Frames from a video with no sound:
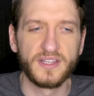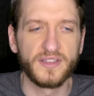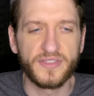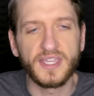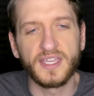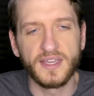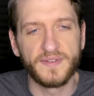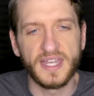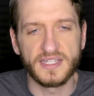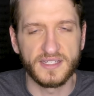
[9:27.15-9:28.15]
You're thinking
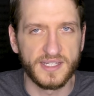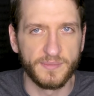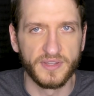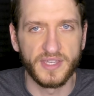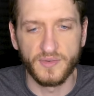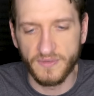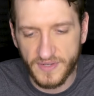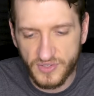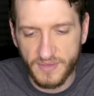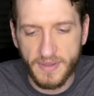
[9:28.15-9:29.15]
of it as a separate thing. Well, if
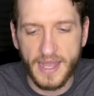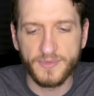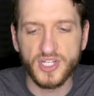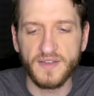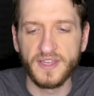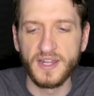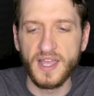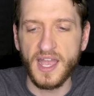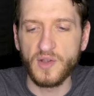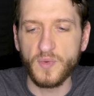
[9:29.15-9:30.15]
I do the pop shove it,
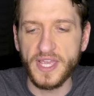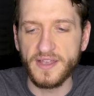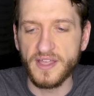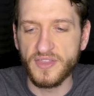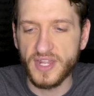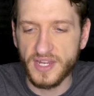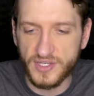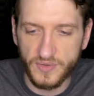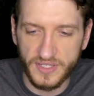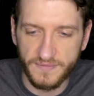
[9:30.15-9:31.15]
I wait and then I
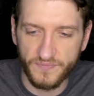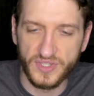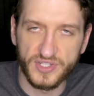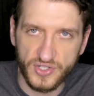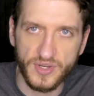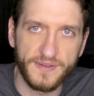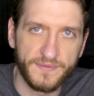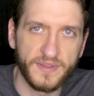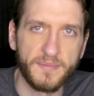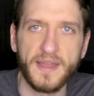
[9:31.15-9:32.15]
do it the straight
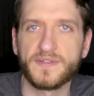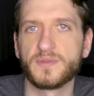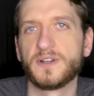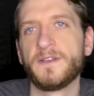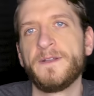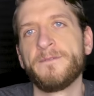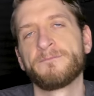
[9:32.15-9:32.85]
flip afterward.